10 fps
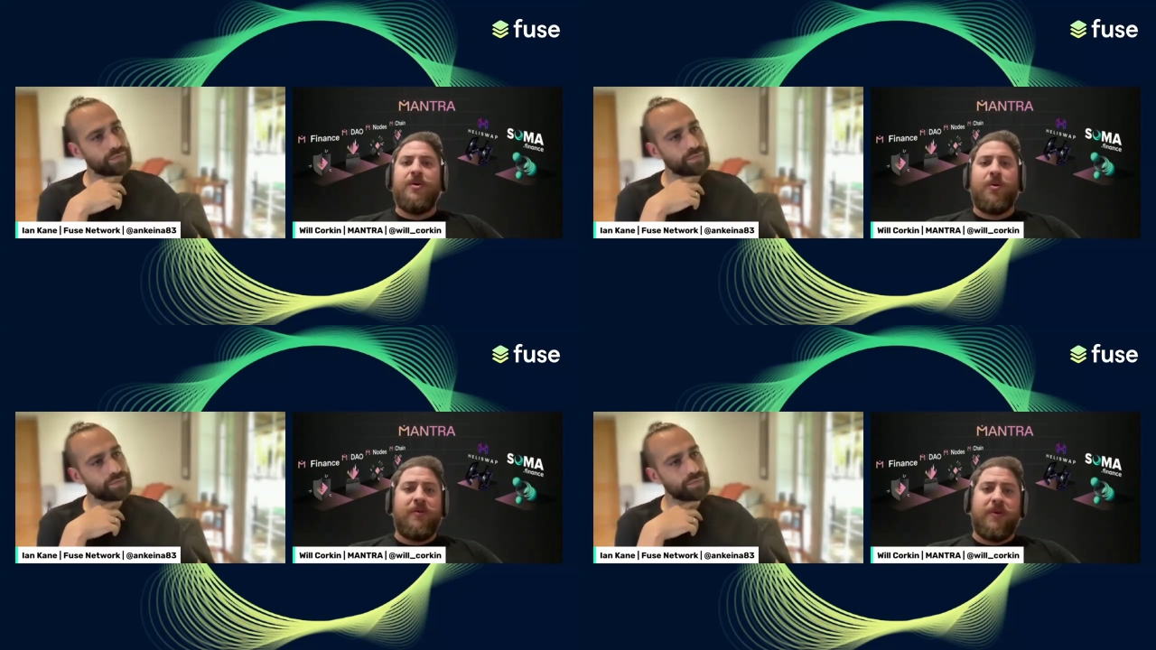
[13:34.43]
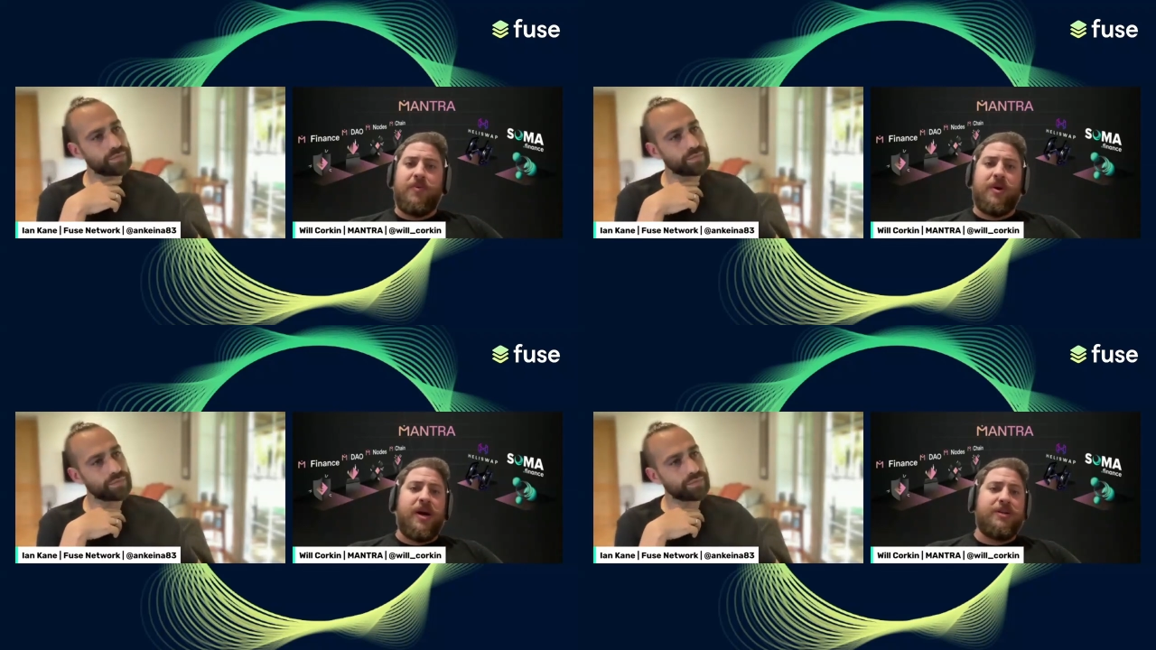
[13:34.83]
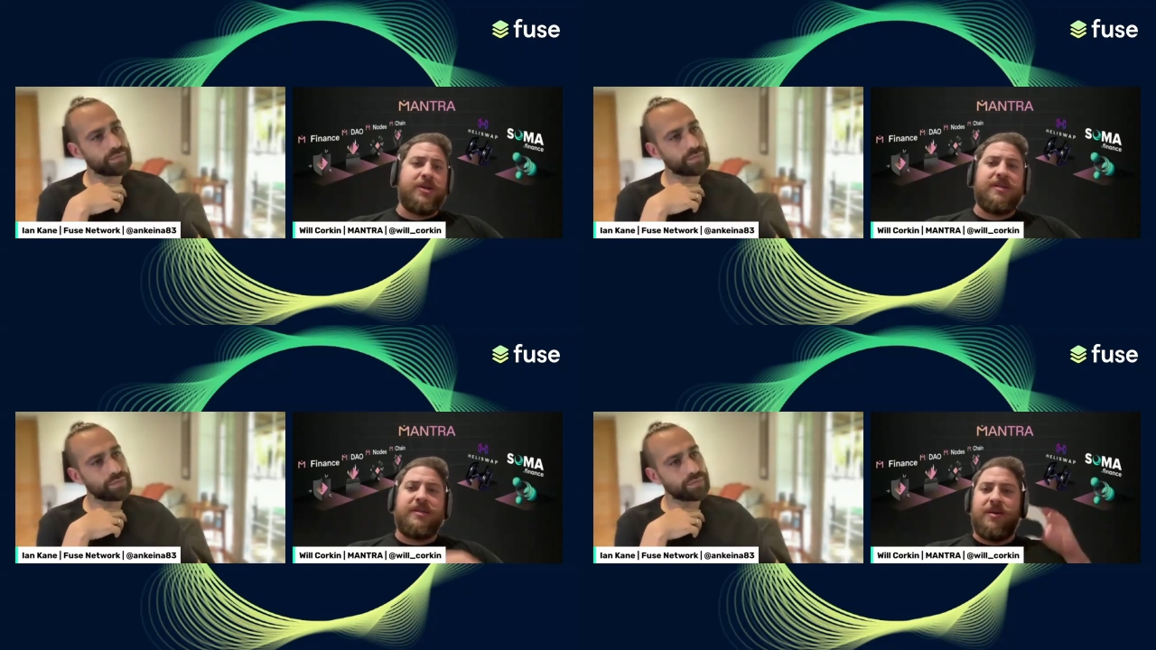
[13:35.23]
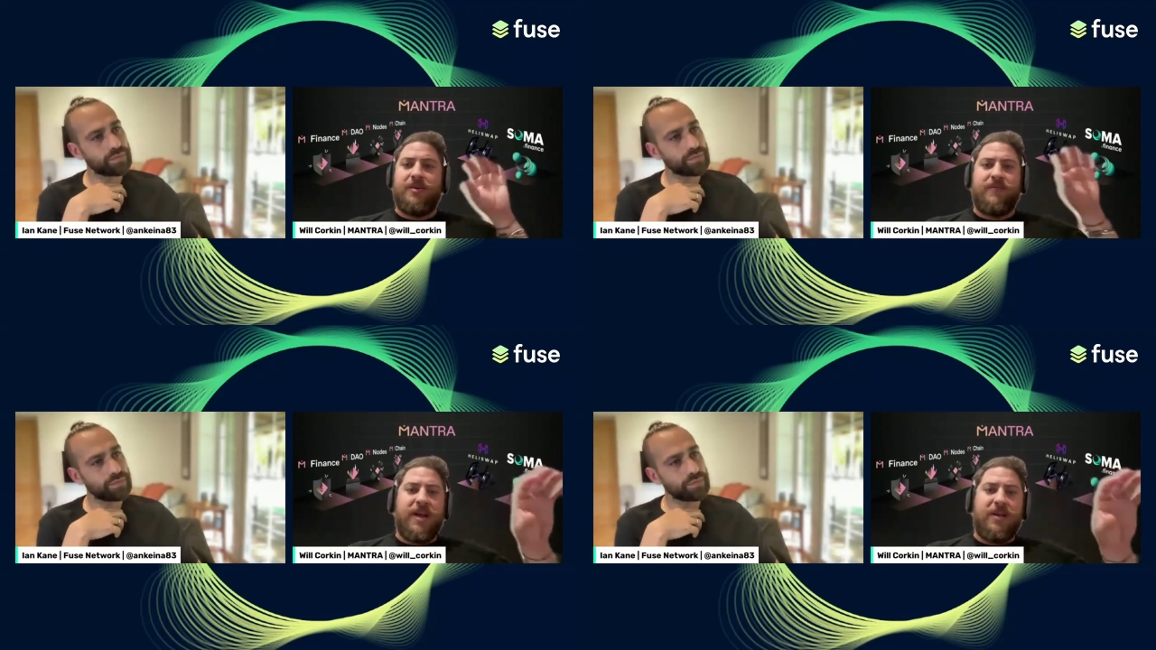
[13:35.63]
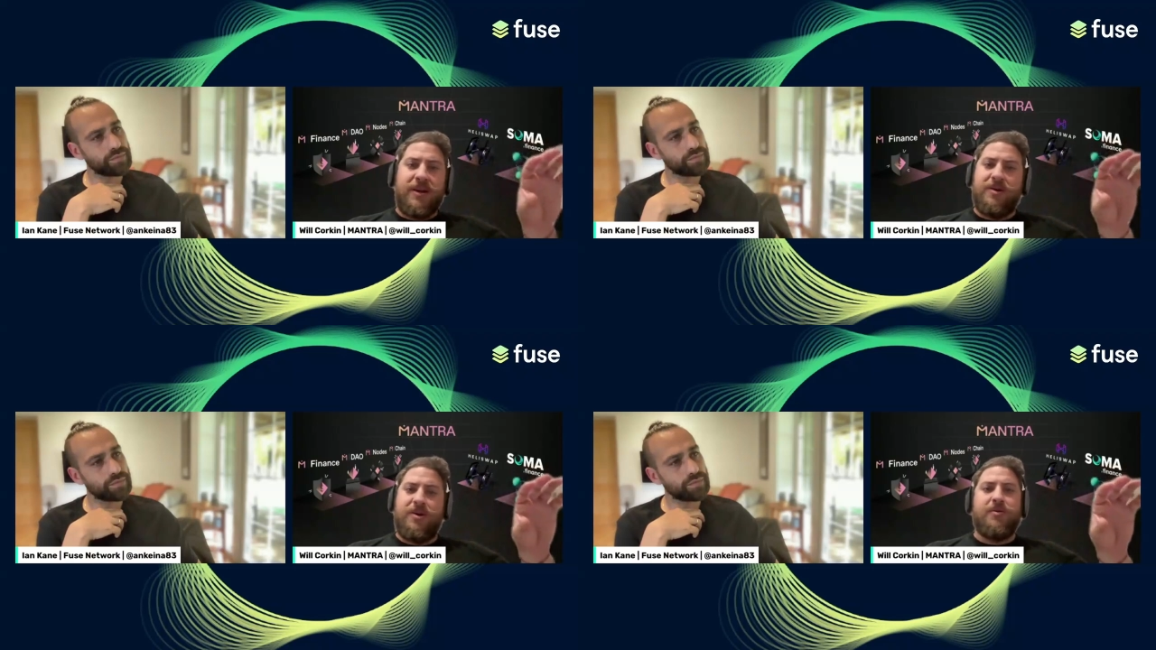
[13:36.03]
Speaker 1: or even we're not just you know the
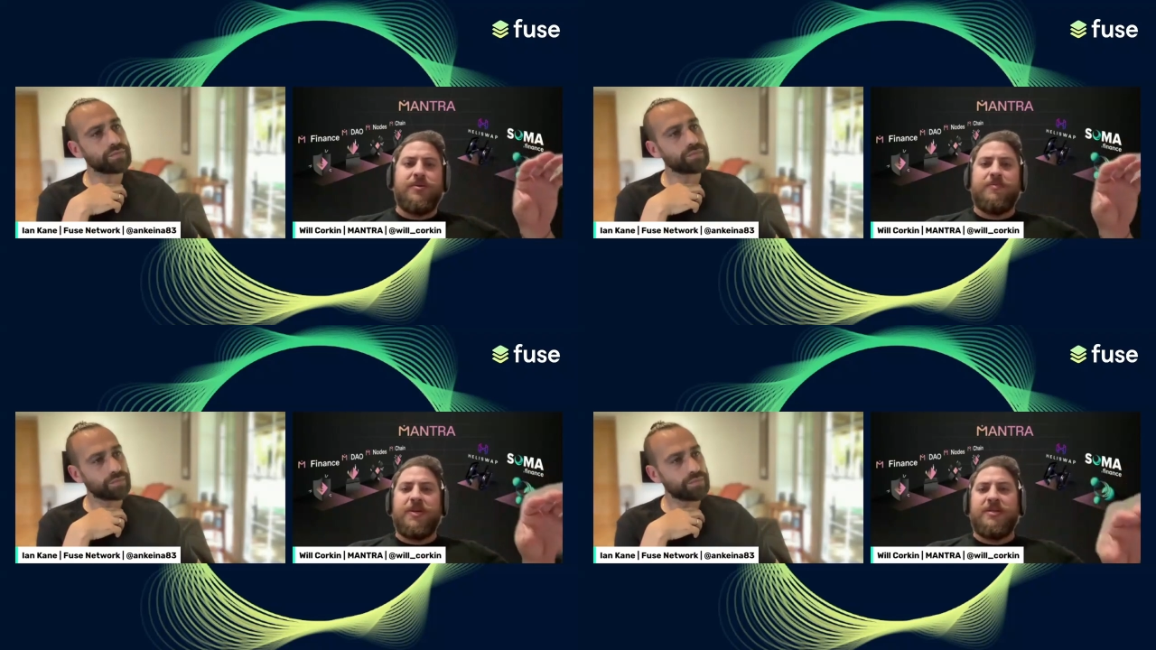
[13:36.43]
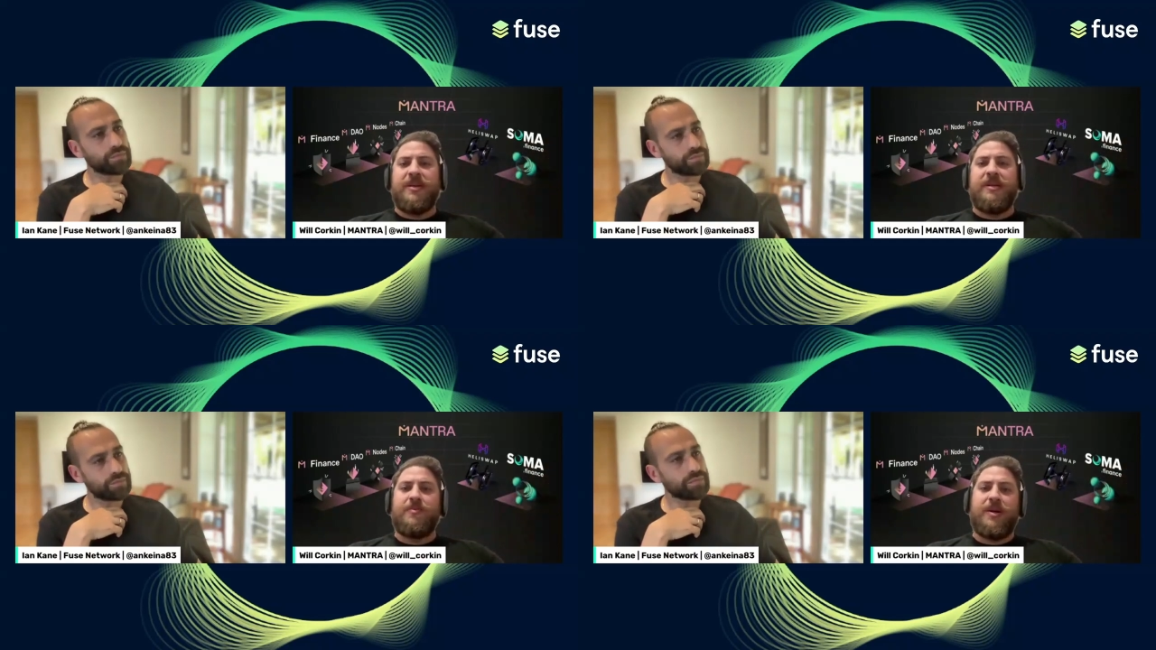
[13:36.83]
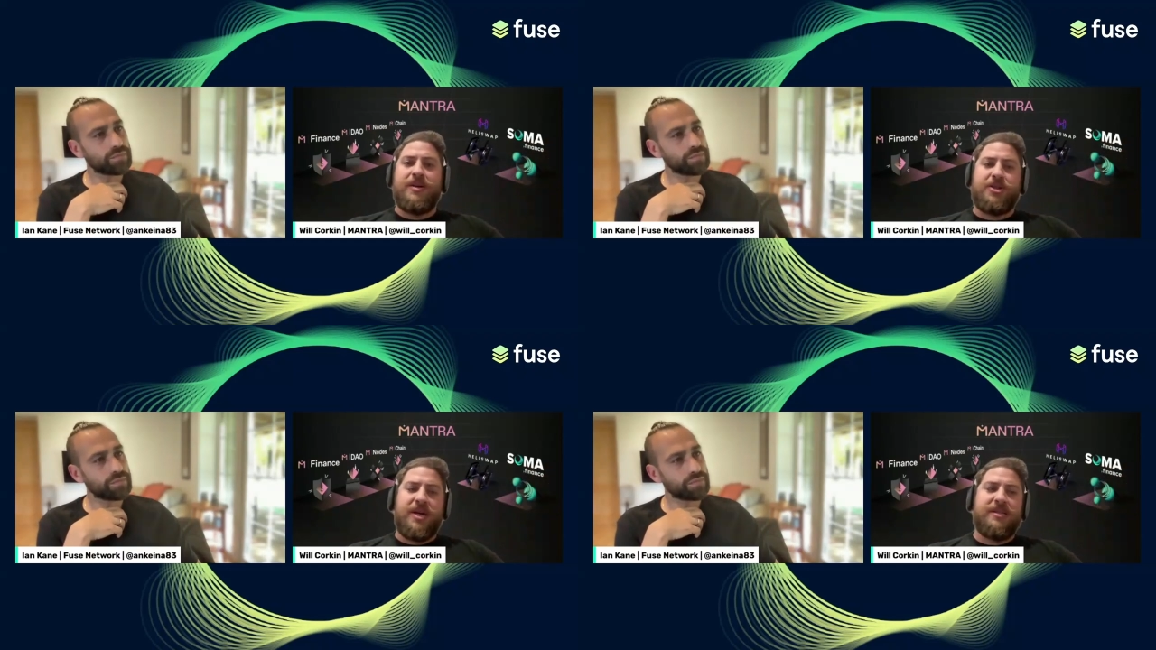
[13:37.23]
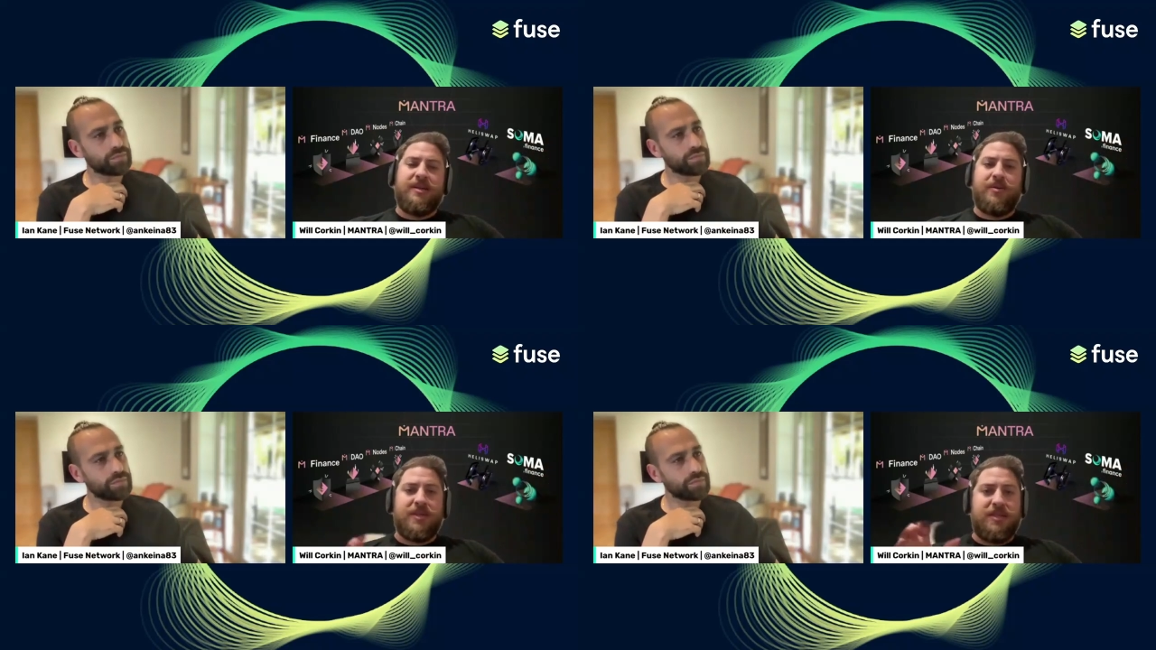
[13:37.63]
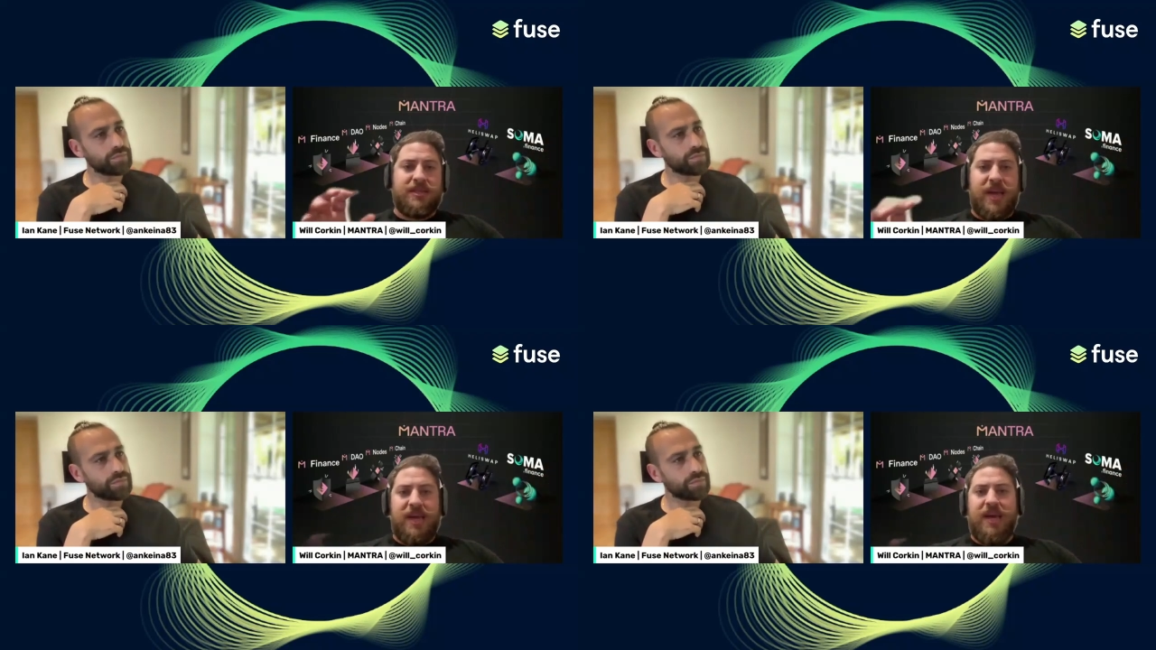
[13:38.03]
validator nodes business we're not just you know the
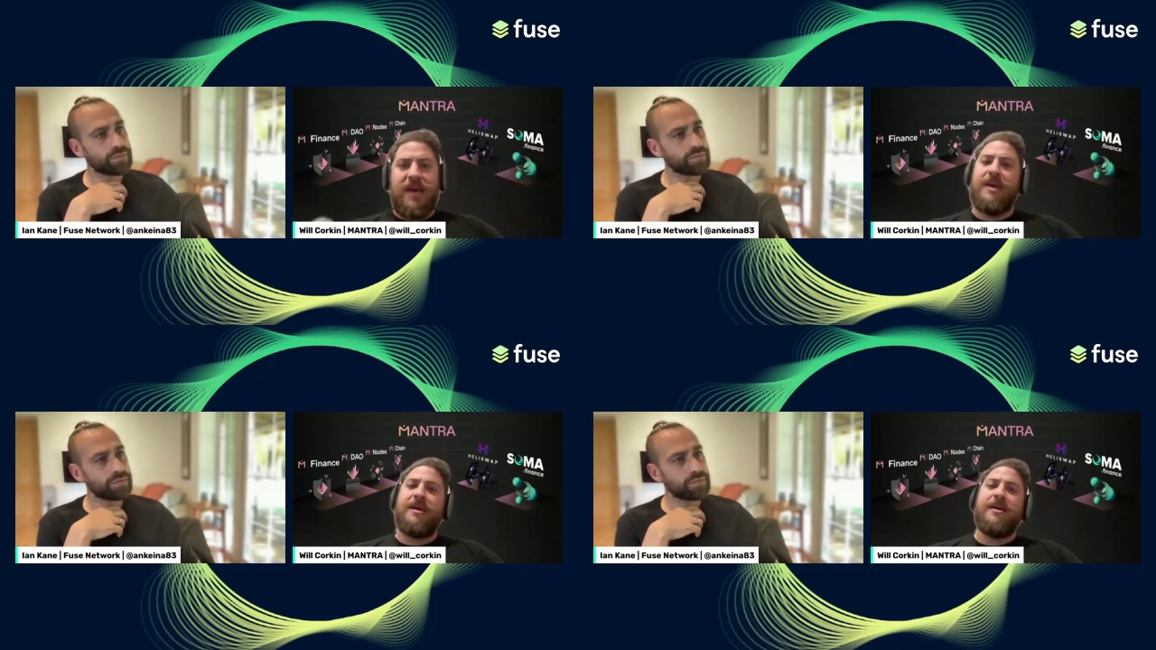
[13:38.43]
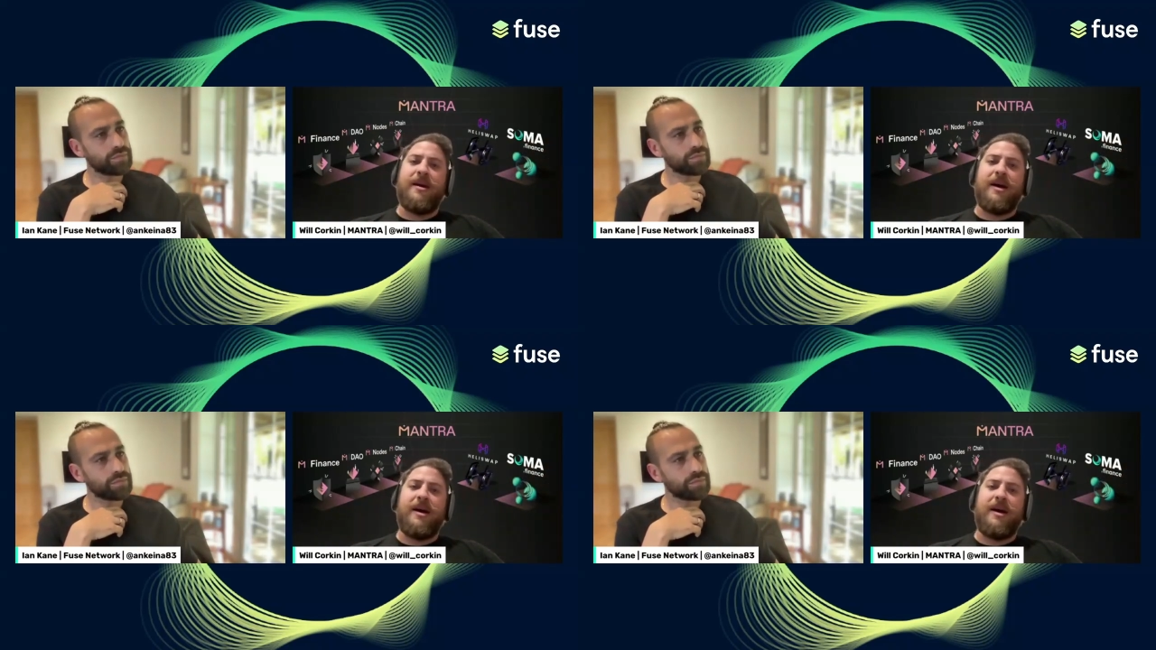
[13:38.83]
staking